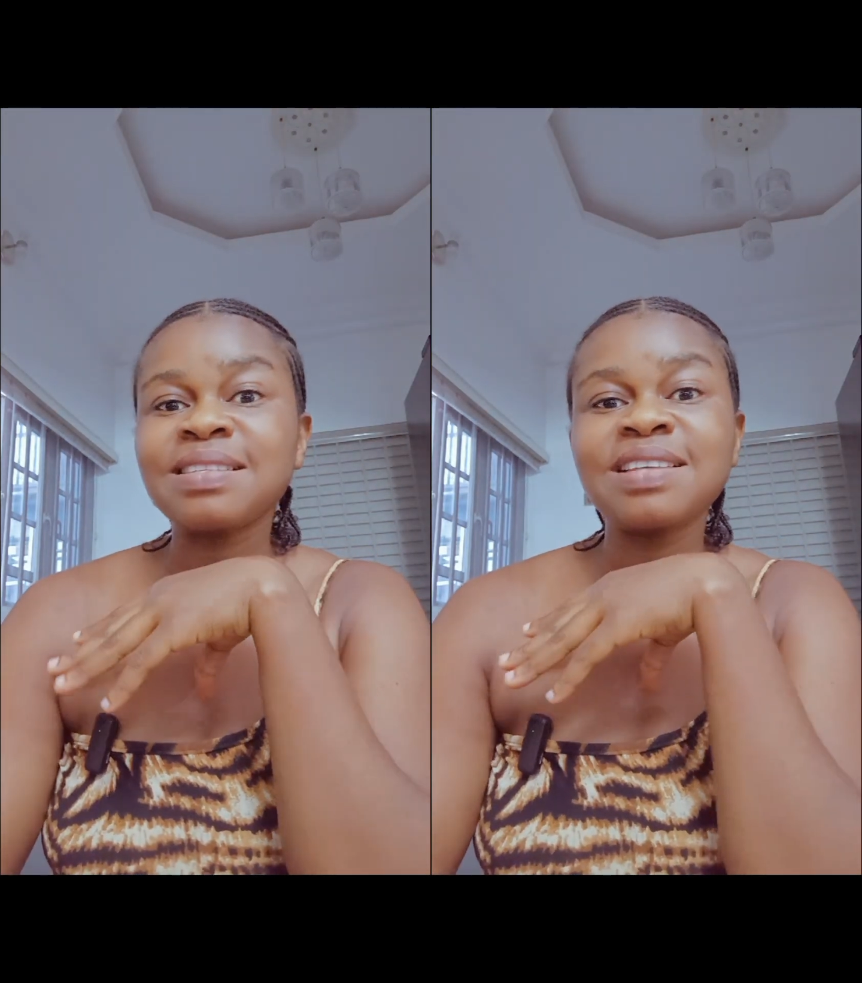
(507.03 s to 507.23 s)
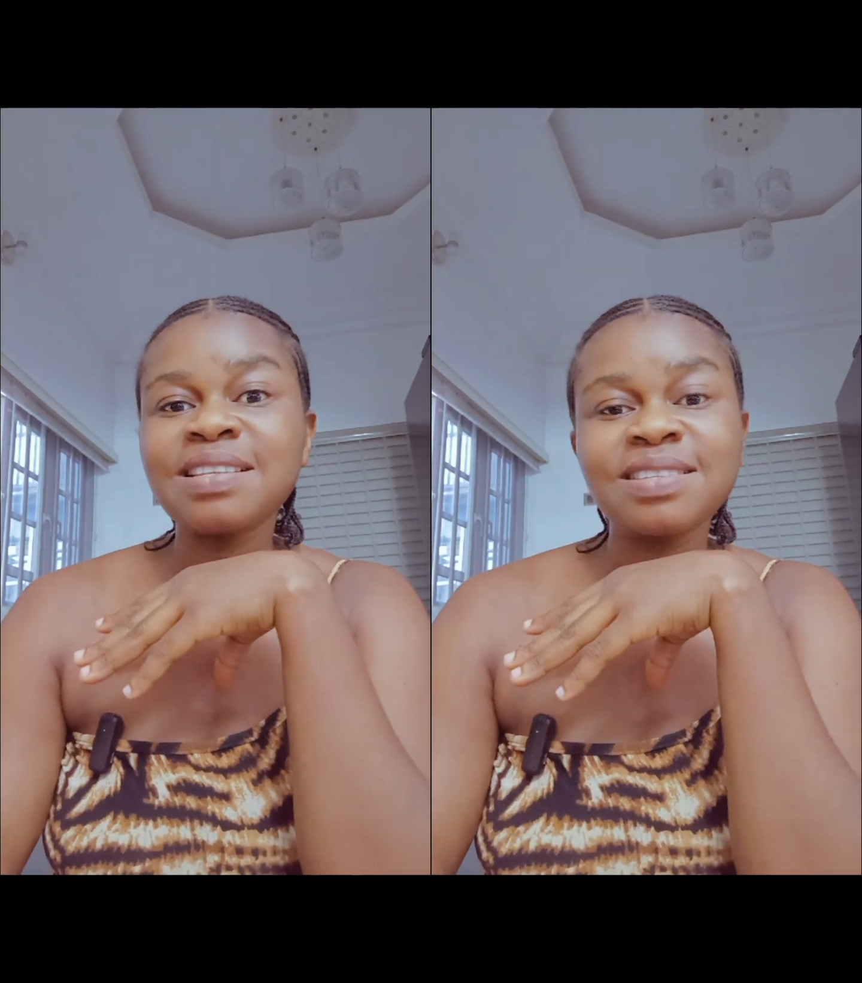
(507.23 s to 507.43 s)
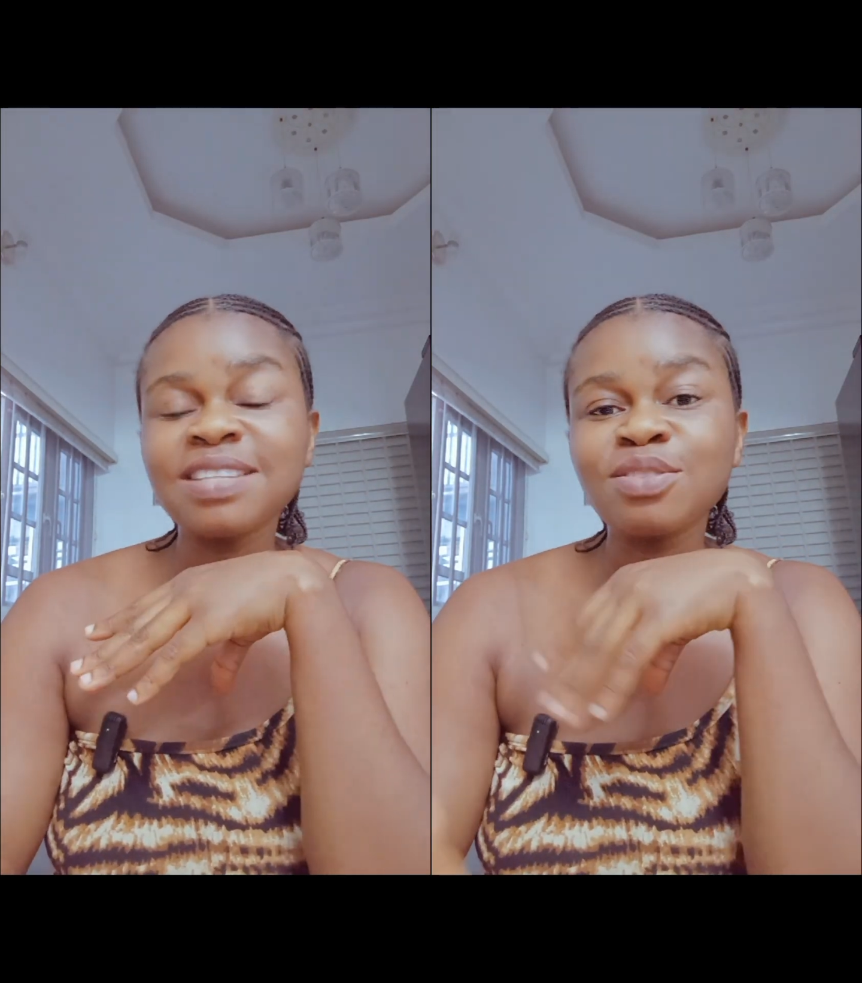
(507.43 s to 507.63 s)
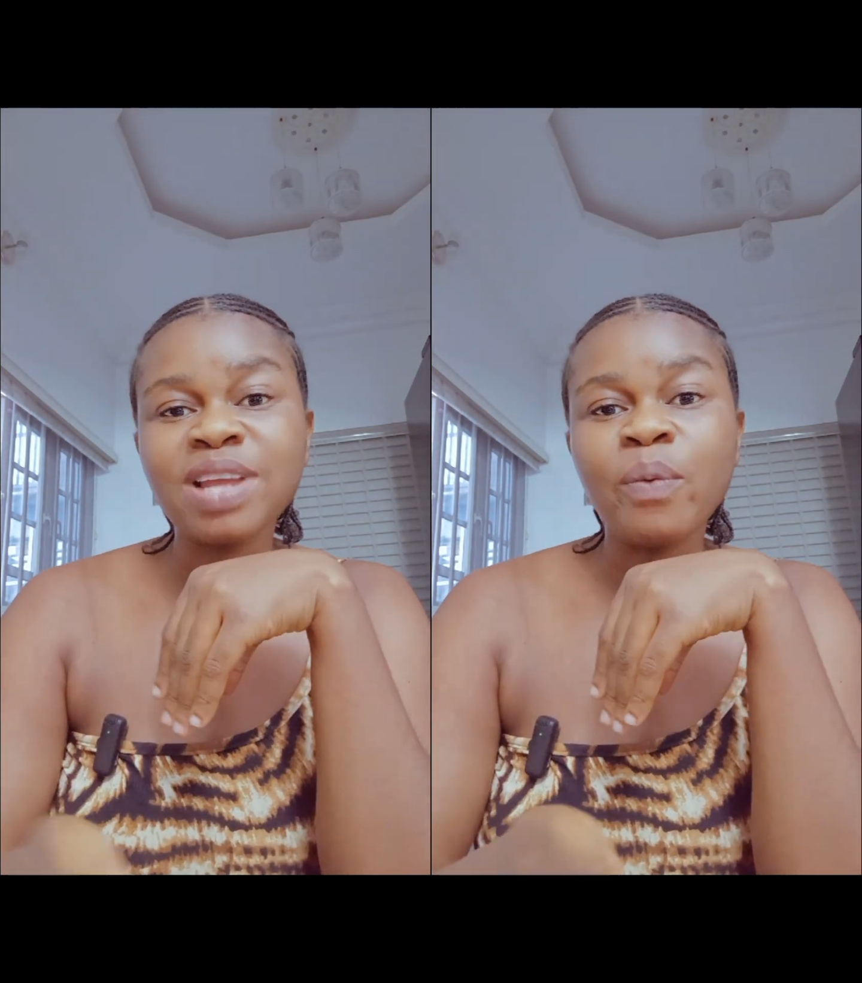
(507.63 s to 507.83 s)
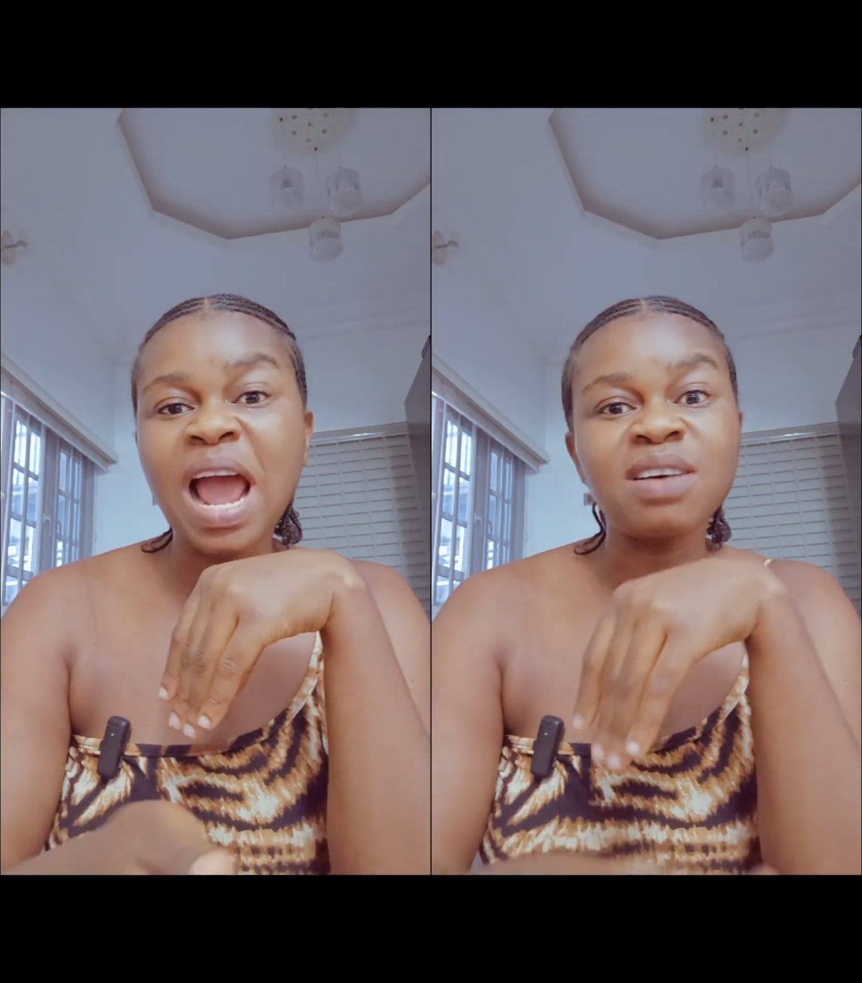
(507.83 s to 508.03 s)
As it's getting to
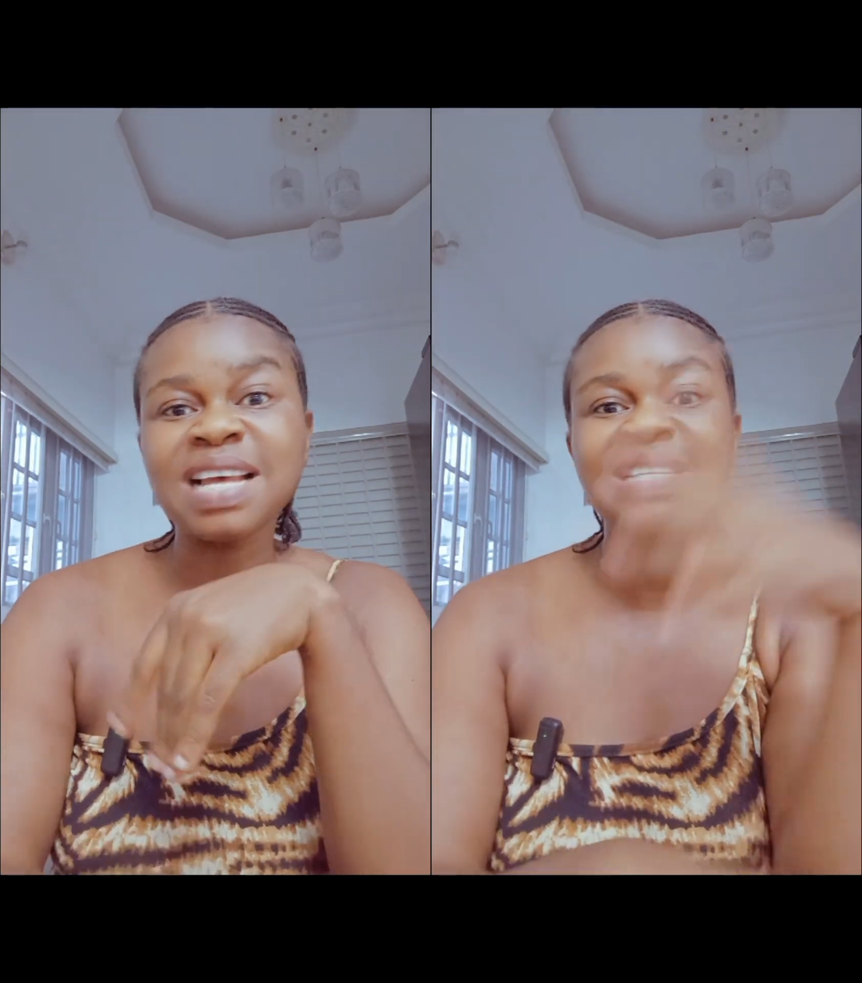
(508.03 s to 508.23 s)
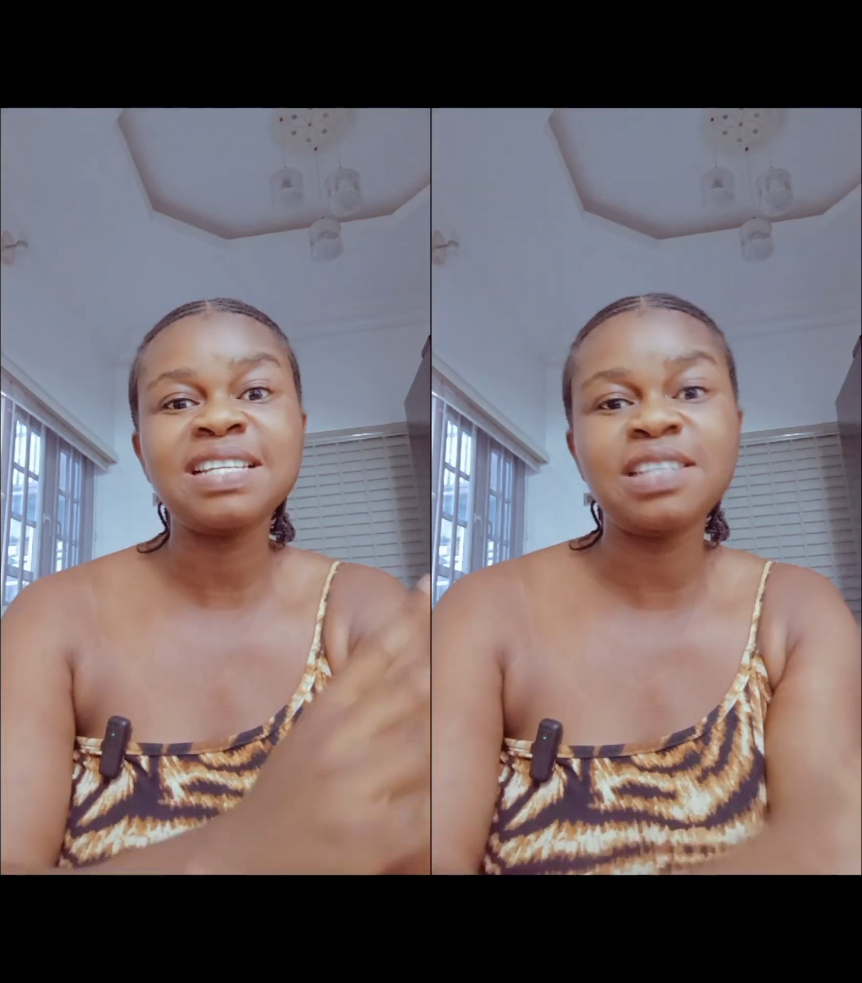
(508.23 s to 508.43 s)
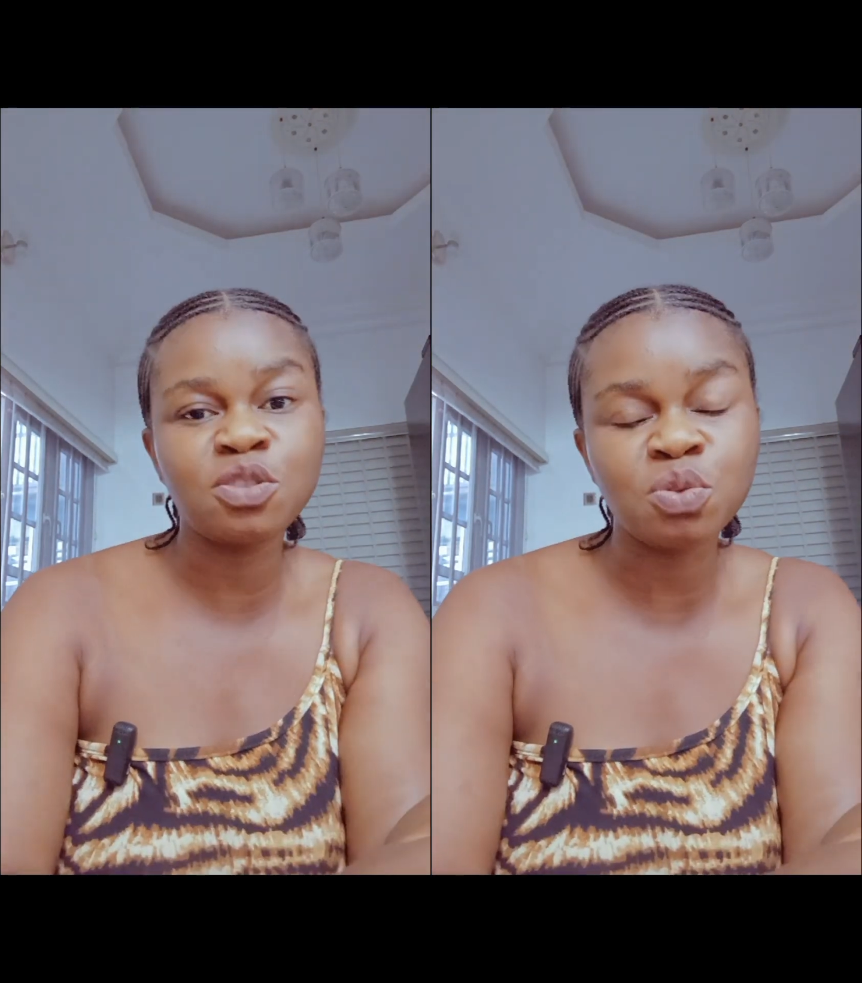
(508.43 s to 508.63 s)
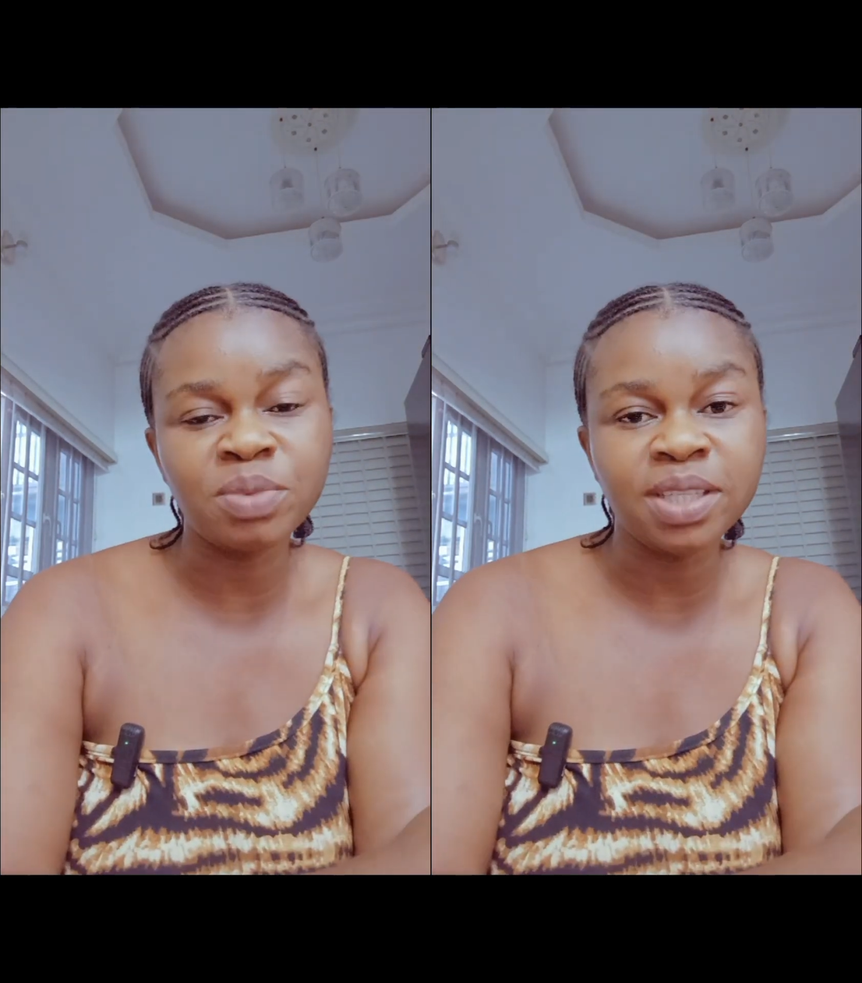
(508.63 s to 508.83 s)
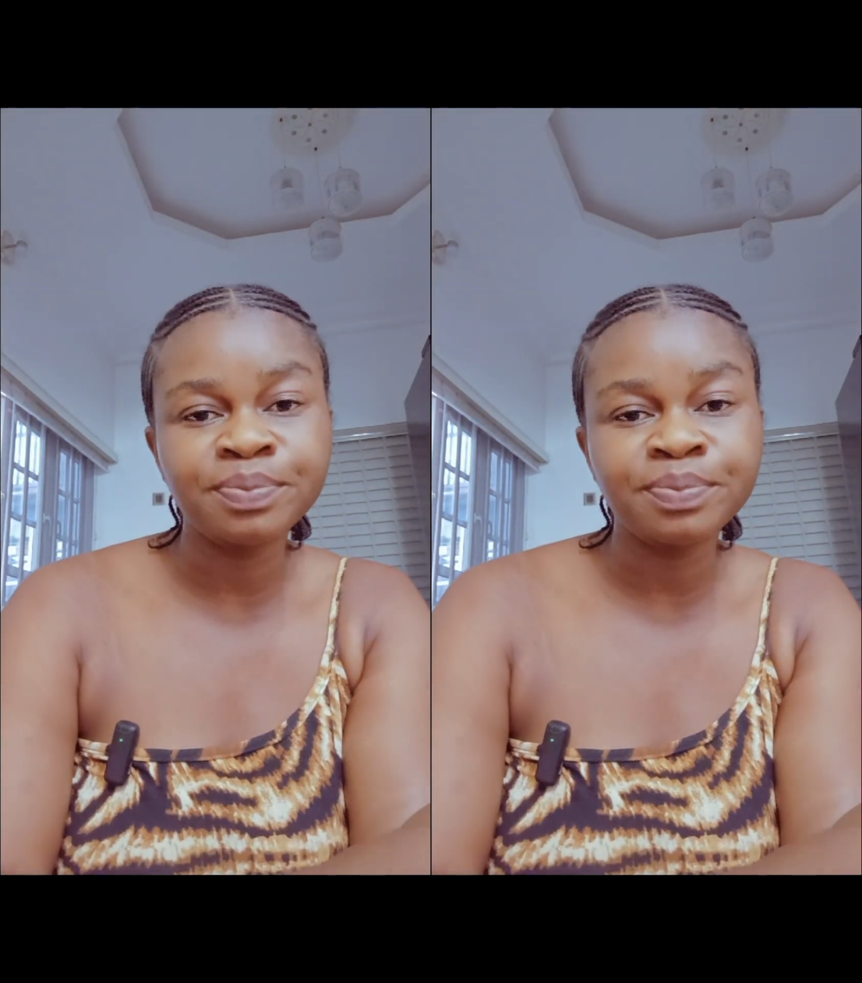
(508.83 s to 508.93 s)
their warehouse, they're sending it to me.